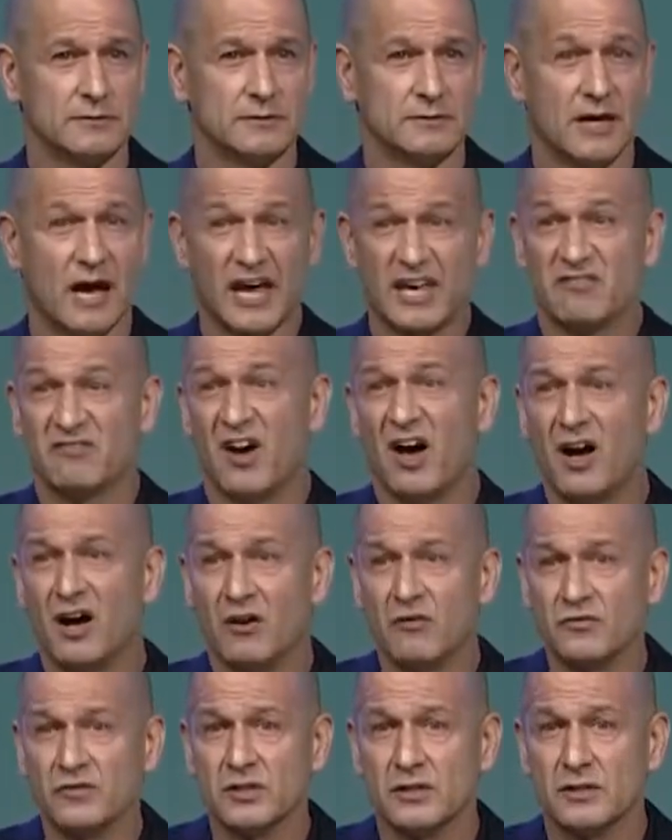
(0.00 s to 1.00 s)
I
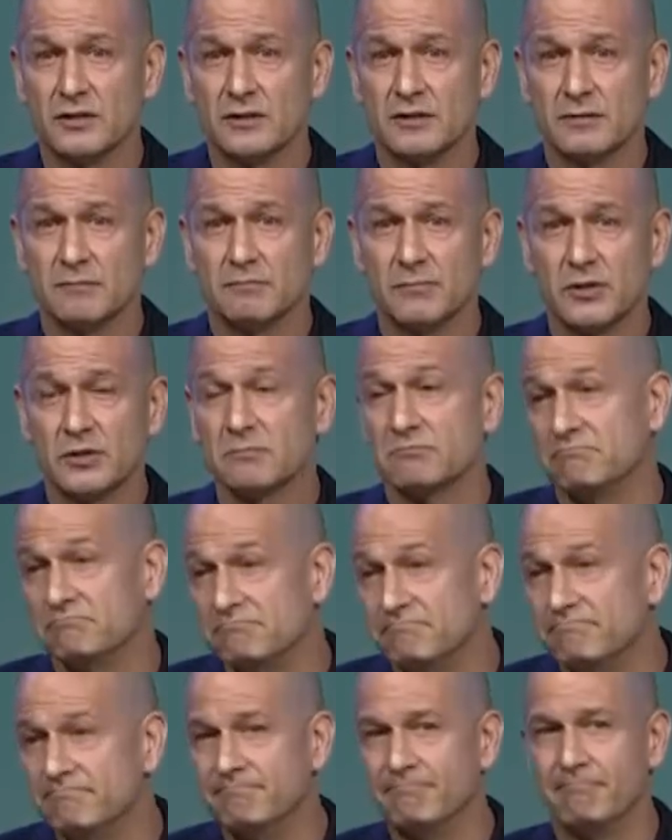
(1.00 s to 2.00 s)
evolved, because
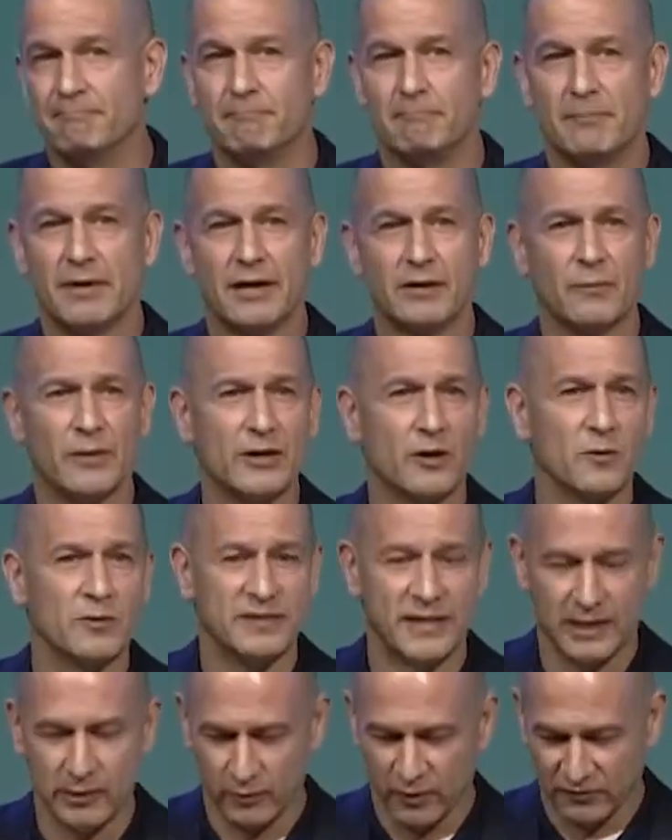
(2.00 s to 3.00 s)
men, we don't
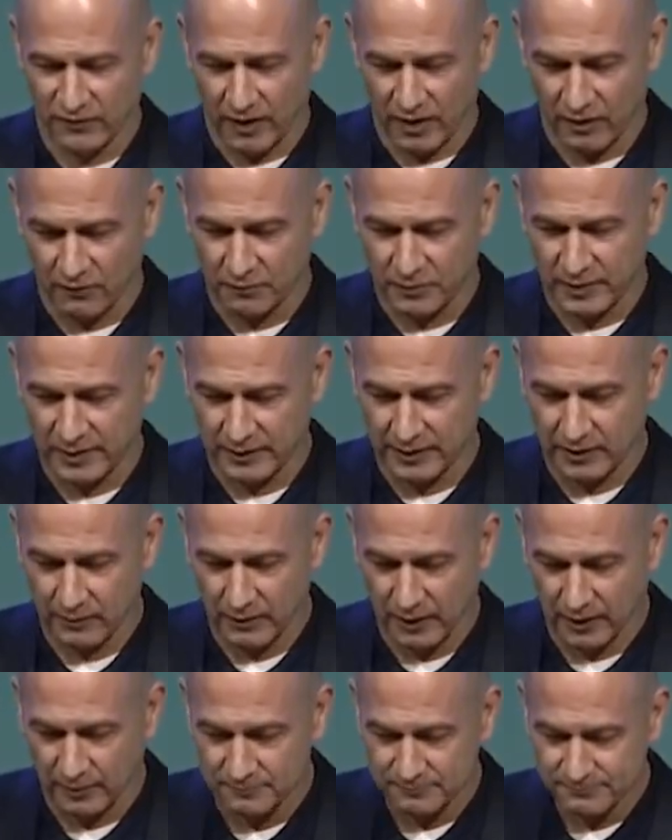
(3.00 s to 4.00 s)
tend to evolve particularly
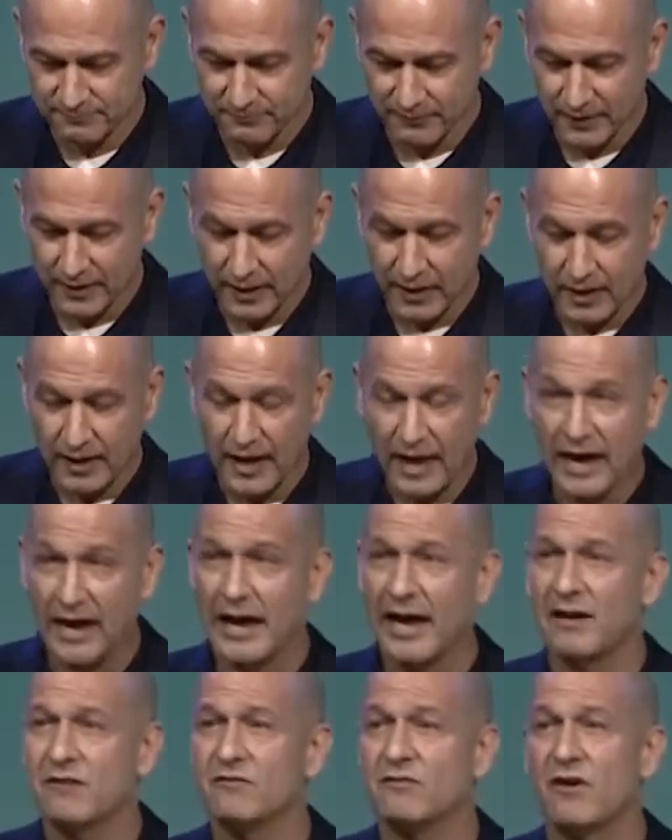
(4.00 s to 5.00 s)
well. And I
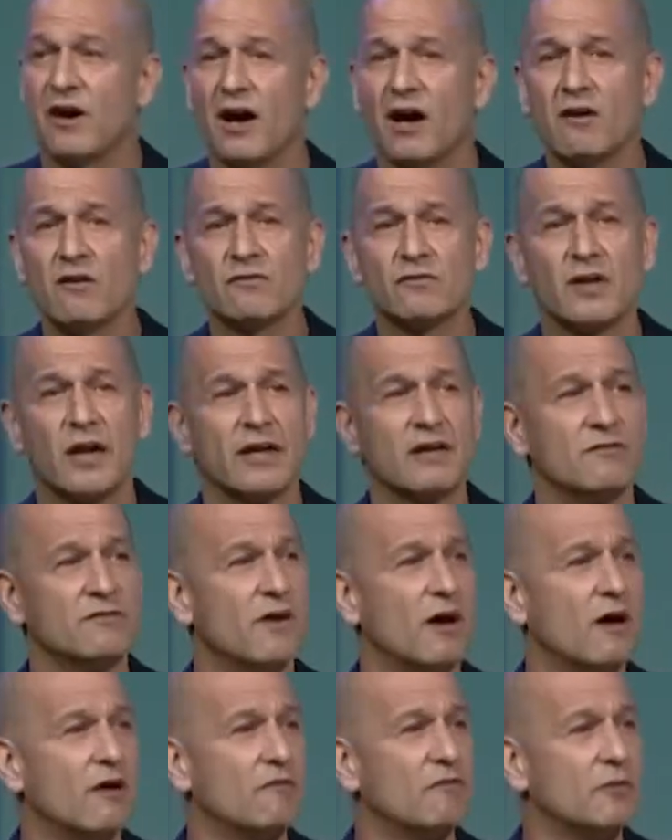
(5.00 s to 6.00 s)

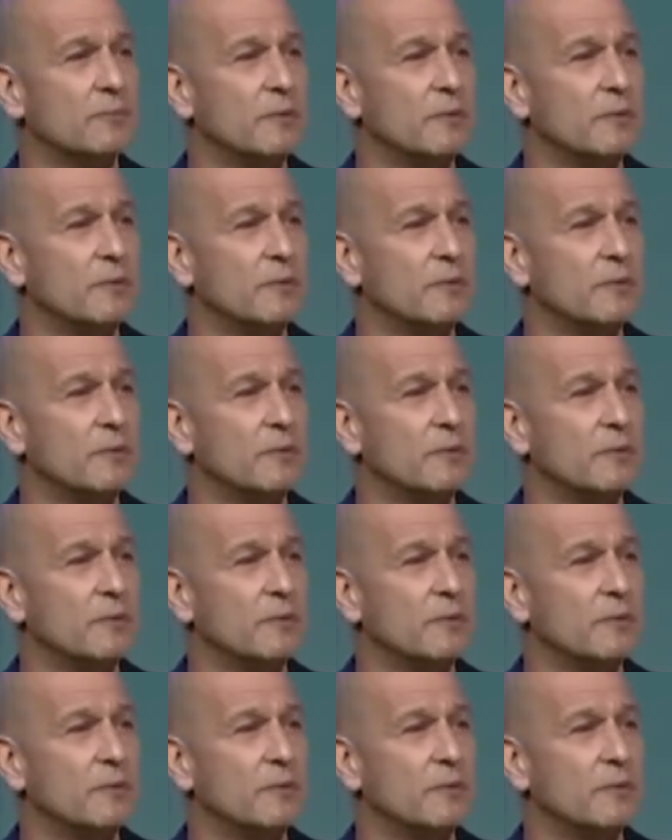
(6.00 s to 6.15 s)
evolved from an